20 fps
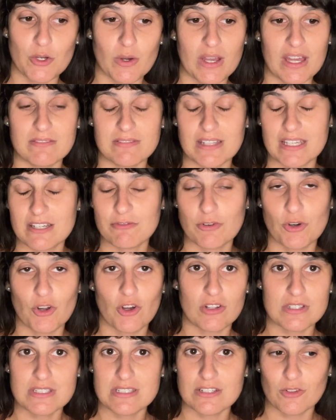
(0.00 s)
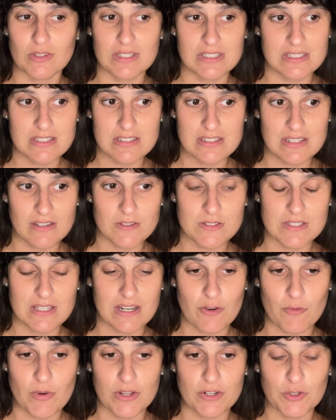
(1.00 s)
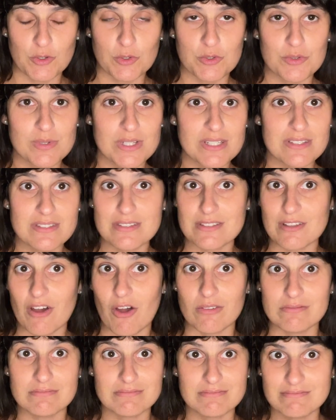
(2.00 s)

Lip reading: I have like forgotten all the details that I read on Goodreads, so